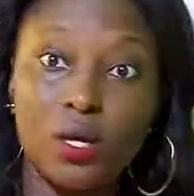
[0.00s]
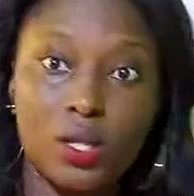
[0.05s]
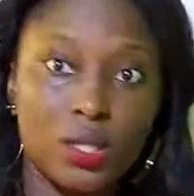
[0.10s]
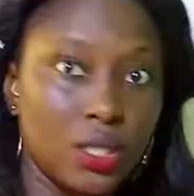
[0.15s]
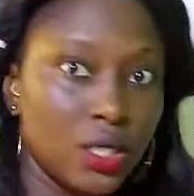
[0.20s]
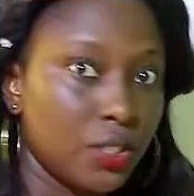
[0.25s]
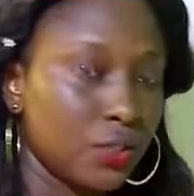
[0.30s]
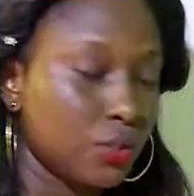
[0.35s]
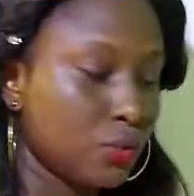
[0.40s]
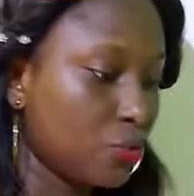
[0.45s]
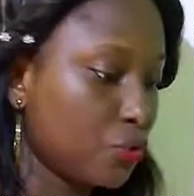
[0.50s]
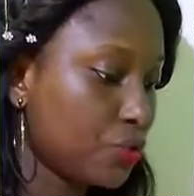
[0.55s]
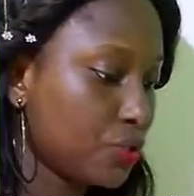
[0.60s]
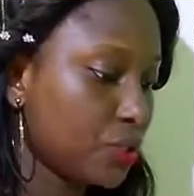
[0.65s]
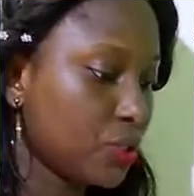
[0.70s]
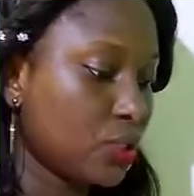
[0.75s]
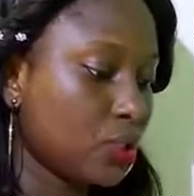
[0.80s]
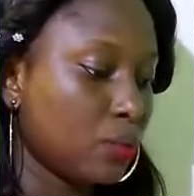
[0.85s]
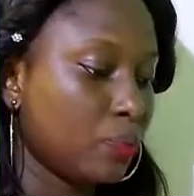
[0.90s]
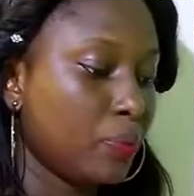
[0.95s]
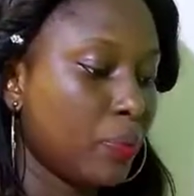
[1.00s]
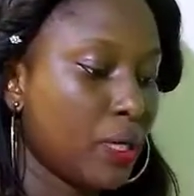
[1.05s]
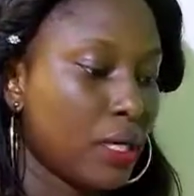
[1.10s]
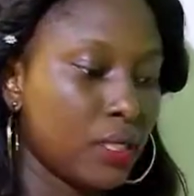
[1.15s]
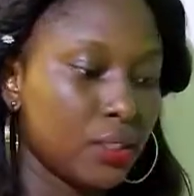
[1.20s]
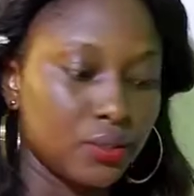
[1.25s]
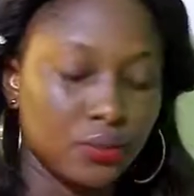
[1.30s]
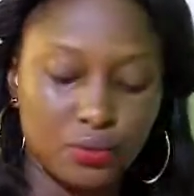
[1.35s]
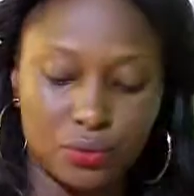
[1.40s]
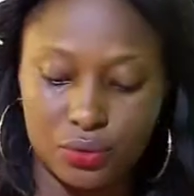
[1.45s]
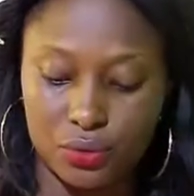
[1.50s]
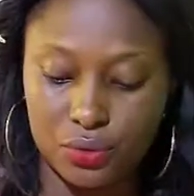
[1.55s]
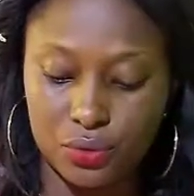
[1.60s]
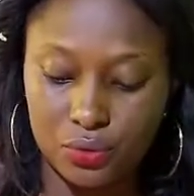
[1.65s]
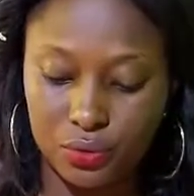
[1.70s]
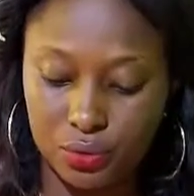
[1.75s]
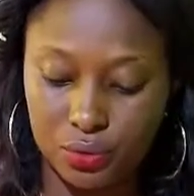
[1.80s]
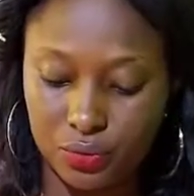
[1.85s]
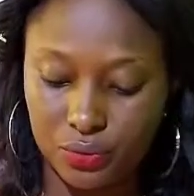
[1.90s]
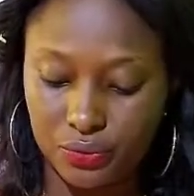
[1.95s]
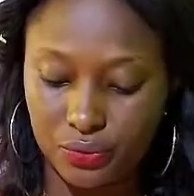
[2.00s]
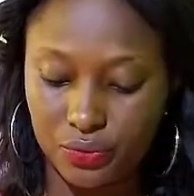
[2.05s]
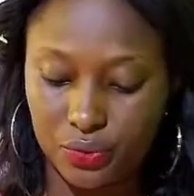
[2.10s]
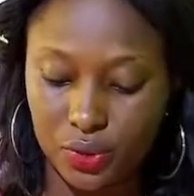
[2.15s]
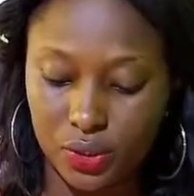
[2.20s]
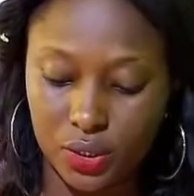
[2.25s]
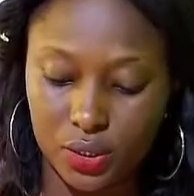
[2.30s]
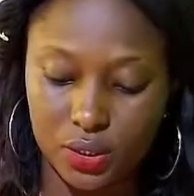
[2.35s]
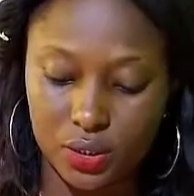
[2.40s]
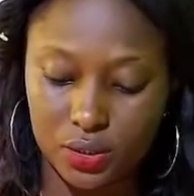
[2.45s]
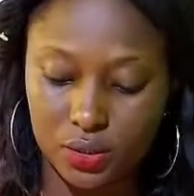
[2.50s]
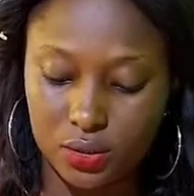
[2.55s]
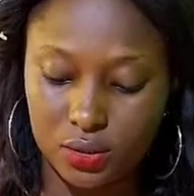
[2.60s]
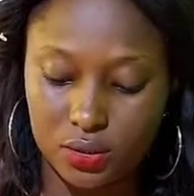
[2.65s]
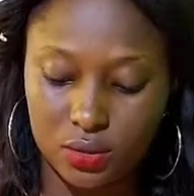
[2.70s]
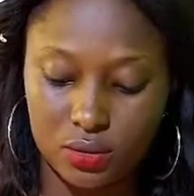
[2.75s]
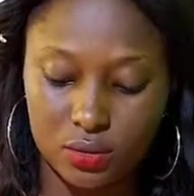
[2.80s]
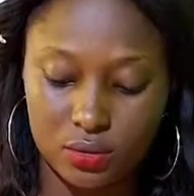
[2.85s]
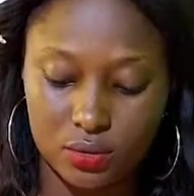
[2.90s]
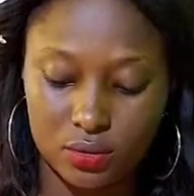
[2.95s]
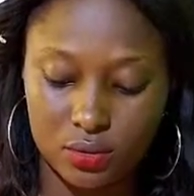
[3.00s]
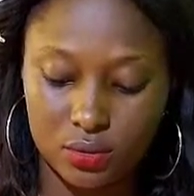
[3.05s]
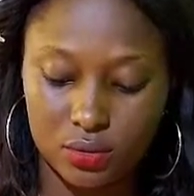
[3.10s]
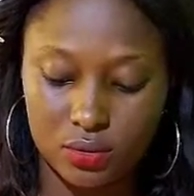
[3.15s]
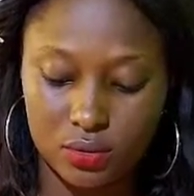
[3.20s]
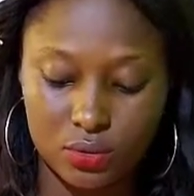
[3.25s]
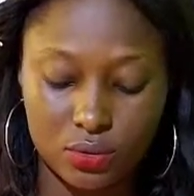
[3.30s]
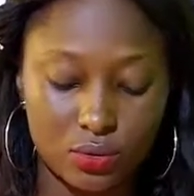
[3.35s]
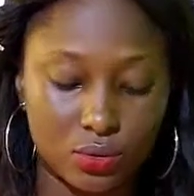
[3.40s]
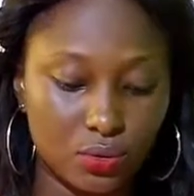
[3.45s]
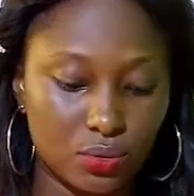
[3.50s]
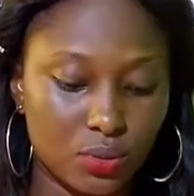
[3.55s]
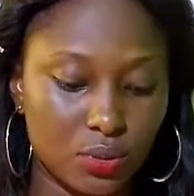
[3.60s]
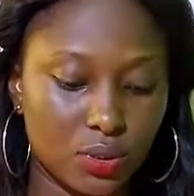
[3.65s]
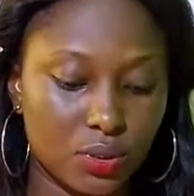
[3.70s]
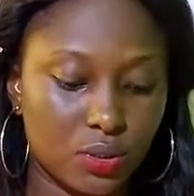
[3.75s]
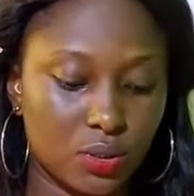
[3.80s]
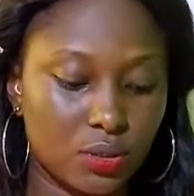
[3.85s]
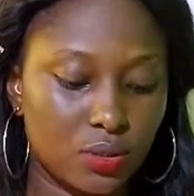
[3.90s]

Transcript: Then you grease the pan too. Don't forget to do that.